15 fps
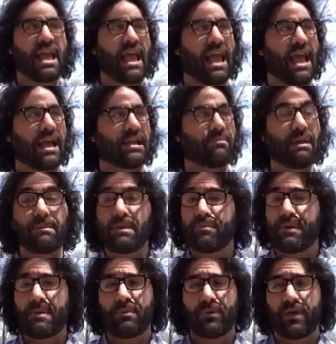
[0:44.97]
And it may be
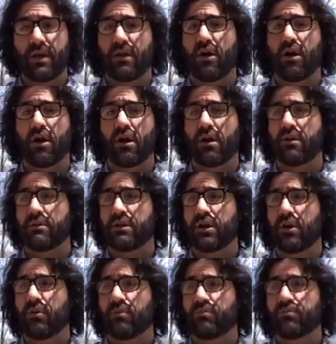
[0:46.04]
people that are, you
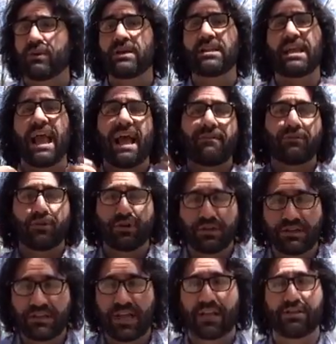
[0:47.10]
know, really have good
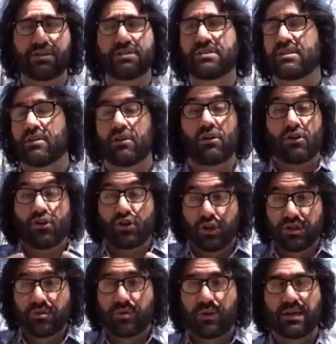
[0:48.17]
intentions and that are
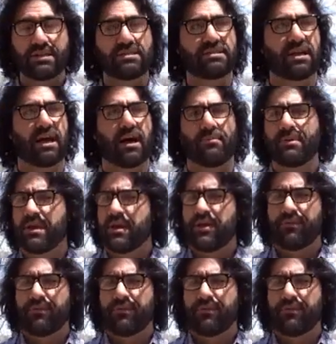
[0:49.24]
good to us um,